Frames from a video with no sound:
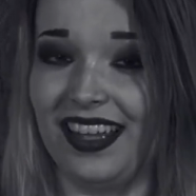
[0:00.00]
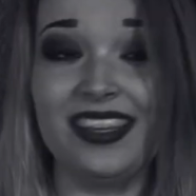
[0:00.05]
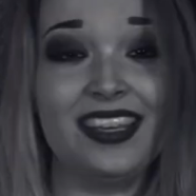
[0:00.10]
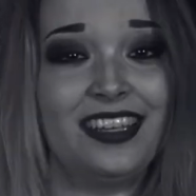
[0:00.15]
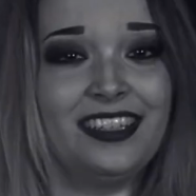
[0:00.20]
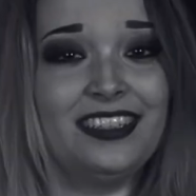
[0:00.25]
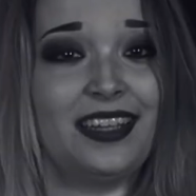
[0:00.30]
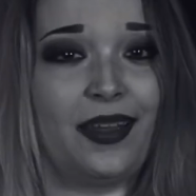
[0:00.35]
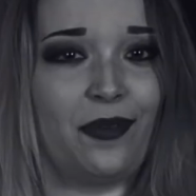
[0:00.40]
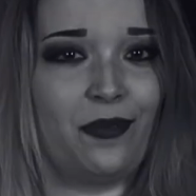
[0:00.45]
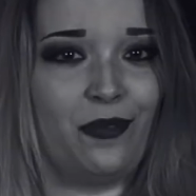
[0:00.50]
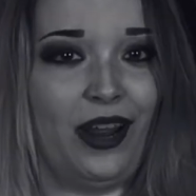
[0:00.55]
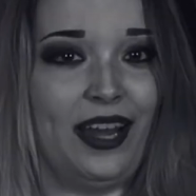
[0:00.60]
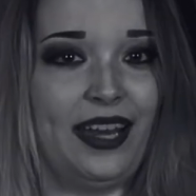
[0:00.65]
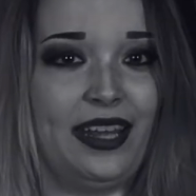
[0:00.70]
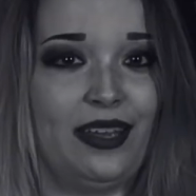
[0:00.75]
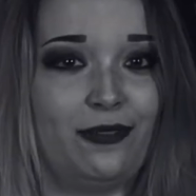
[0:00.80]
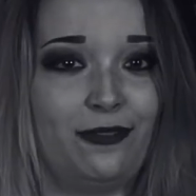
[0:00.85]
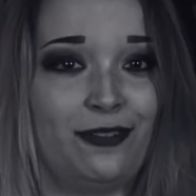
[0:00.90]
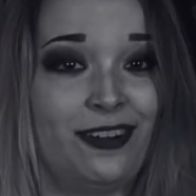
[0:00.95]
and get
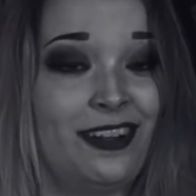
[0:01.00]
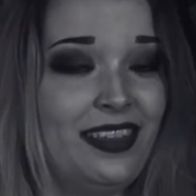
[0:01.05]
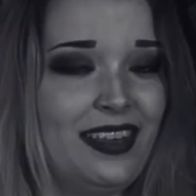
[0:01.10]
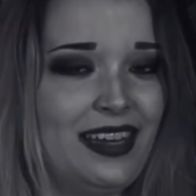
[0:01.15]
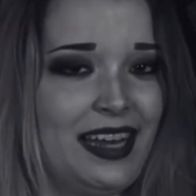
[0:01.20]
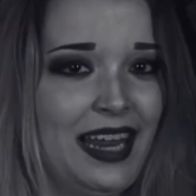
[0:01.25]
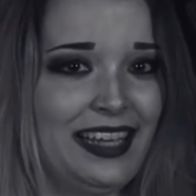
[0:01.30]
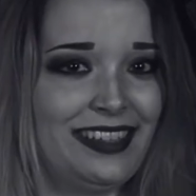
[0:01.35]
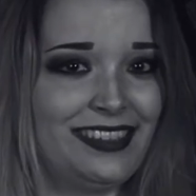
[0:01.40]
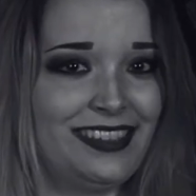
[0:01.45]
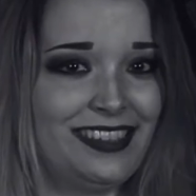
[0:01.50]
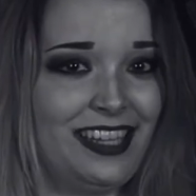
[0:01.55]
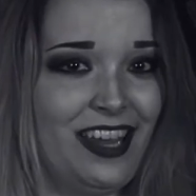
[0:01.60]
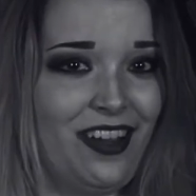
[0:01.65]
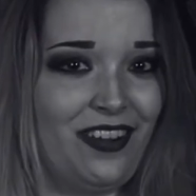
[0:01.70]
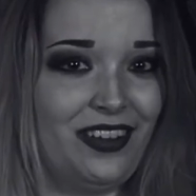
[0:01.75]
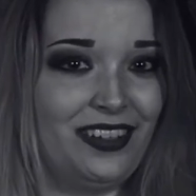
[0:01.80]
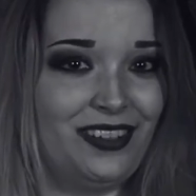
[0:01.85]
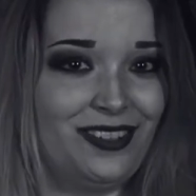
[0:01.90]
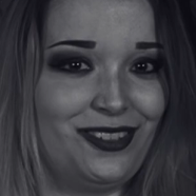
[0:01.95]
ready for the next
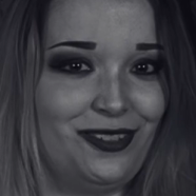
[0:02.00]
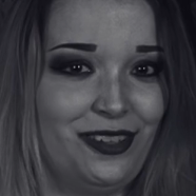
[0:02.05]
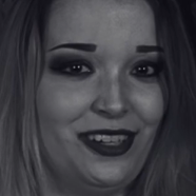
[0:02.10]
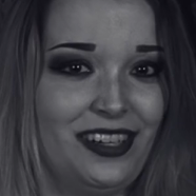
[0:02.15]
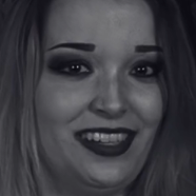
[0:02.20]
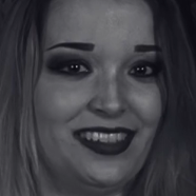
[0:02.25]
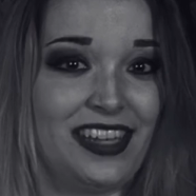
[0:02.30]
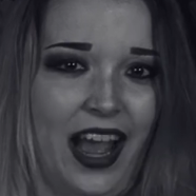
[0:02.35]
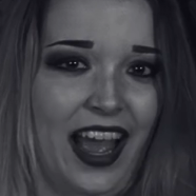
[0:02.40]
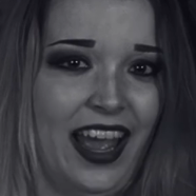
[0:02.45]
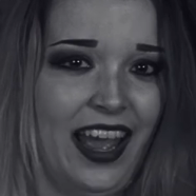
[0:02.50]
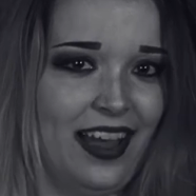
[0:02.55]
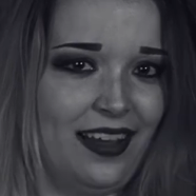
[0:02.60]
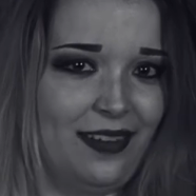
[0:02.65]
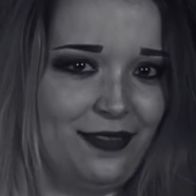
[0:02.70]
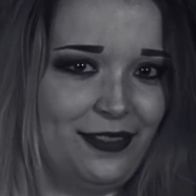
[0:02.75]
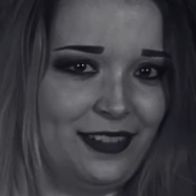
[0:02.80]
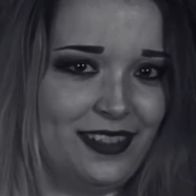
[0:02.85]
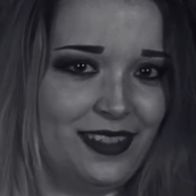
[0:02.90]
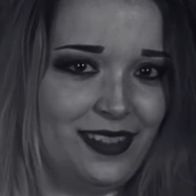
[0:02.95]
scary stories I
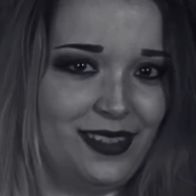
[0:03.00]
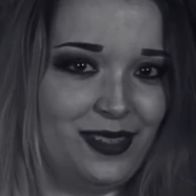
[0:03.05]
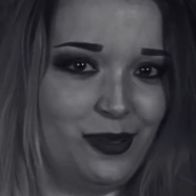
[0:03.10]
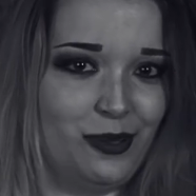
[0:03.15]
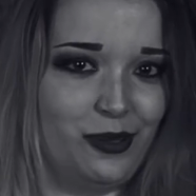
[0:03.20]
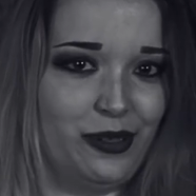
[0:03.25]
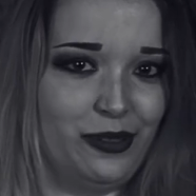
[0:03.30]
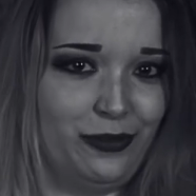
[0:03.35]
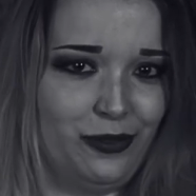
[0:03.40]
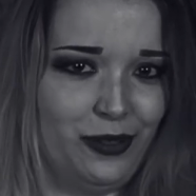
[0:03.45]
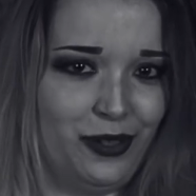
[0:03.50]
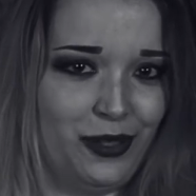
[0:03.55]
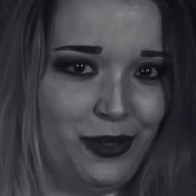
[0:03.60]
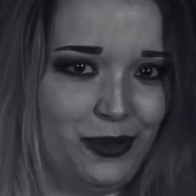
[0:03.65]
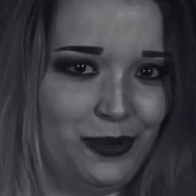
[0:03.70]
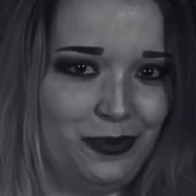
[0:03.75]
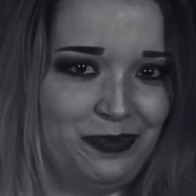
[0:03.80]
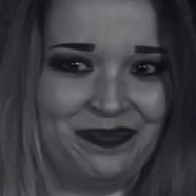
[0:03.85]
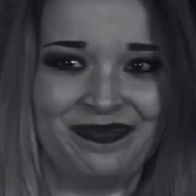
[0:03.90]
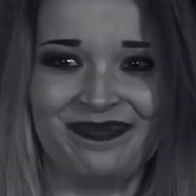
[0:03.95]
have in store for
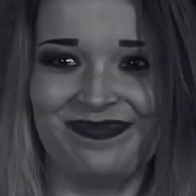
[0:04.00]
you.